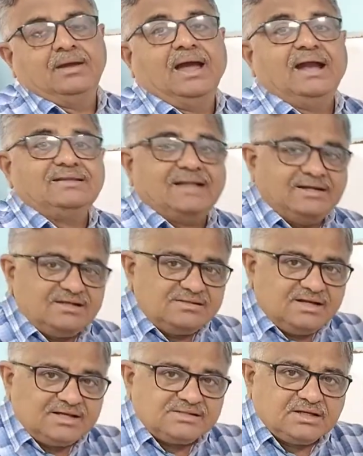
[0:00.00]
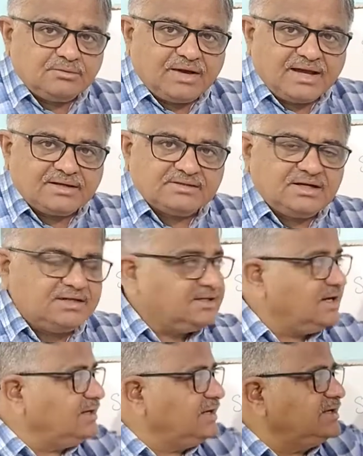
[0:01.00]
And that is the reason why
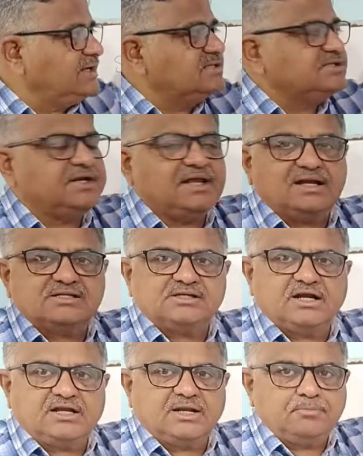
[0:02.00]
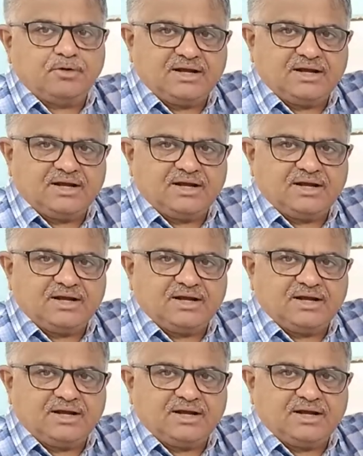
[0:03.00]
resultant intensity at certain point,